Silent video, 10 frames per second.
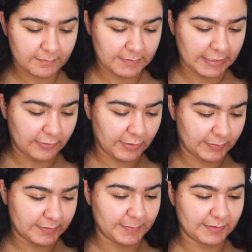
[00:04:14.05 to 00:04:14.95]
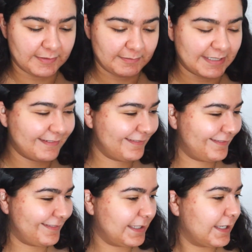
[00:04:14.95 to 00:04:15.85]
I don't know how it smells.
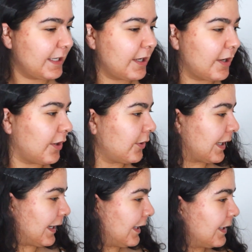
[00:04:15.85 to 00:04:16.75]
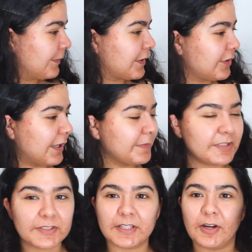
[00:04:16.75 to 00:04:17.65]
Okay, so now I'm
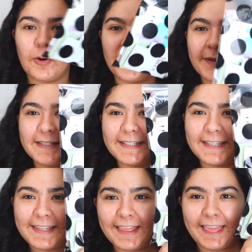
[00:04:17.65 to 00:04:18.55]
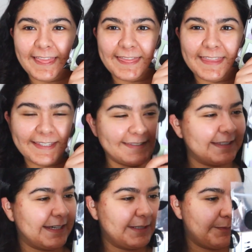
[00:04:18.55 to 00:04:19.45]
just gonna open this
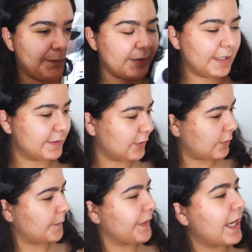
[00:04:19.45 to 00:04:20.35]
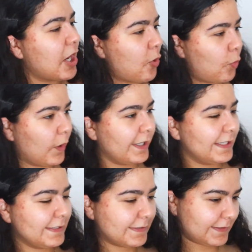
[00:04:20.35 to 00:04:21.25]
item. Okay, so what
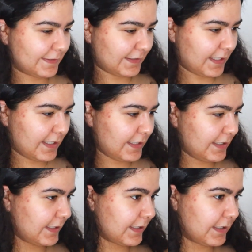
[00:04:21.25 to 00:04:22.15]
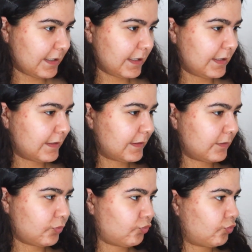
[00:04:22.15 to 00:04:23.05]
is inside?
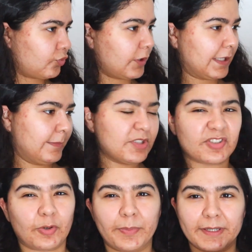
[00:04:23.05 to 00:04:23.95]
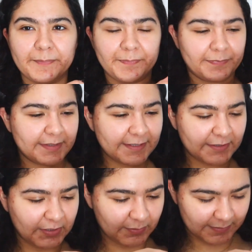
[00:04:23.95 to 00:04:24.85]
Okay, let me just open it. This
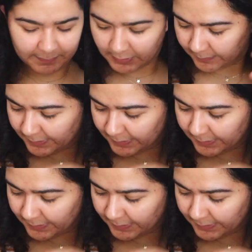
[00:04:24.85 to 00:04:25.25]
is cute Ziploc